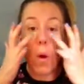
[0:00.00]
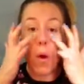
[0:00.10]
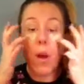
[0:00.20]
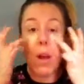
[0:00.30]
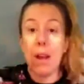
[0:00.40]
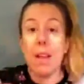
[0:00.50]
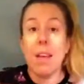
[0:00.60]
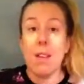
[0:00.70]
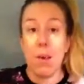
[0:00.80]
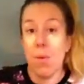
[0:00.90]
or at
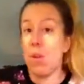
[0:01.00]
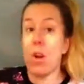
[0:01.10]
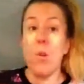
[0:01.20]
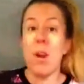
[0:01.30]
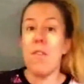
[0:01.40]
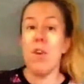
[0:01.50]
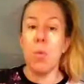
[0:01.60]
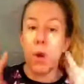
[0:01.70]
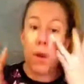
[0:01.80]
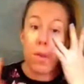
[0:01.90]
least do whatever you
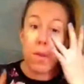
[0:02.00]
want to do.